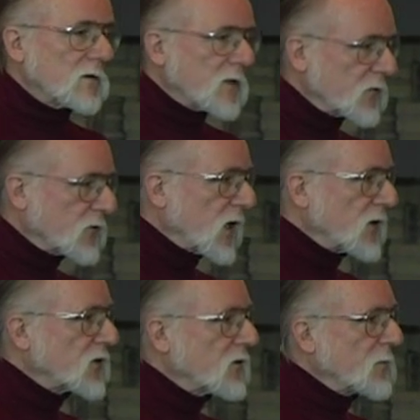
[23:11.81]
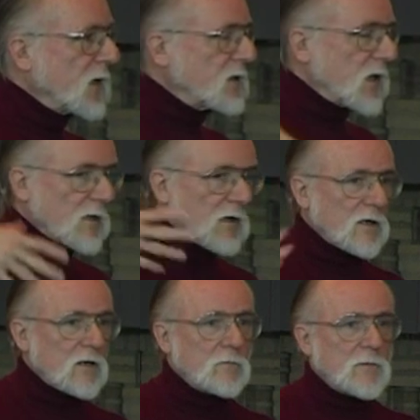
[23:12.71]
dissertations being done
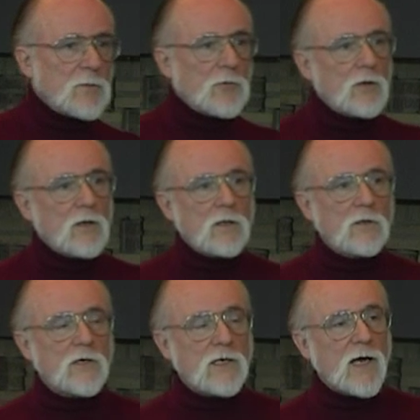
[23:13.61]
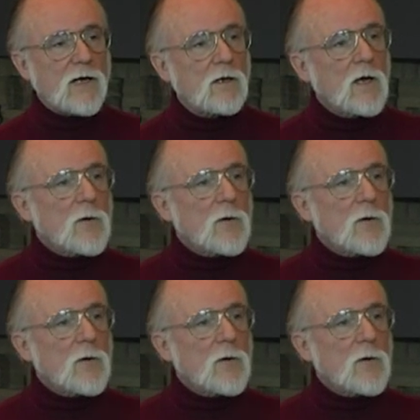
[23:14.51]
on it and people uh, looking at it.